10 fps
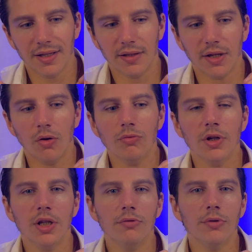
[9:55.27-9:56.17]
they don't
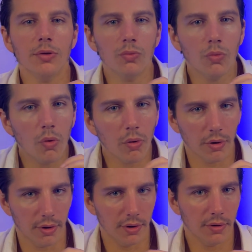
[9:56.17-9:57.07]
really
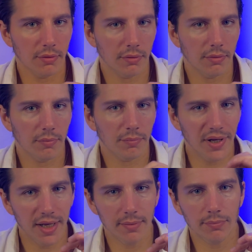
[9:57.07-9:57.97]
reward
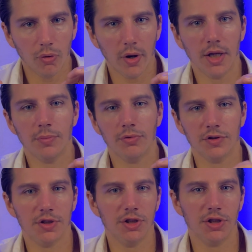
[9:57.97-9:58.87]
pinpoint
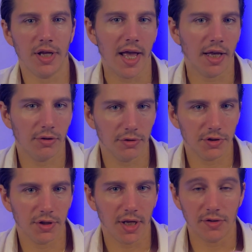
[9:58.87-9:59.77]
precision
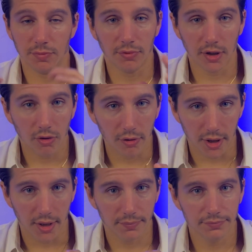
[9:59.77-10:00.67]
accuracy as a
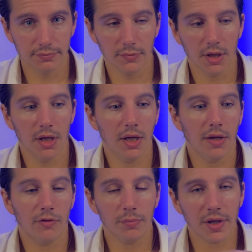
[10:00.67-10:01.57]
priority.
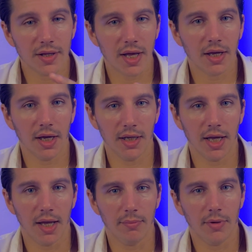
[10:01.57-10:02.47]
you're playing that kind of
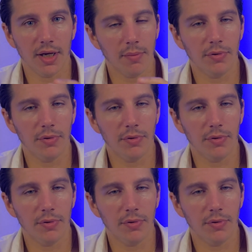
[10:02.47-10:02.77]
game, an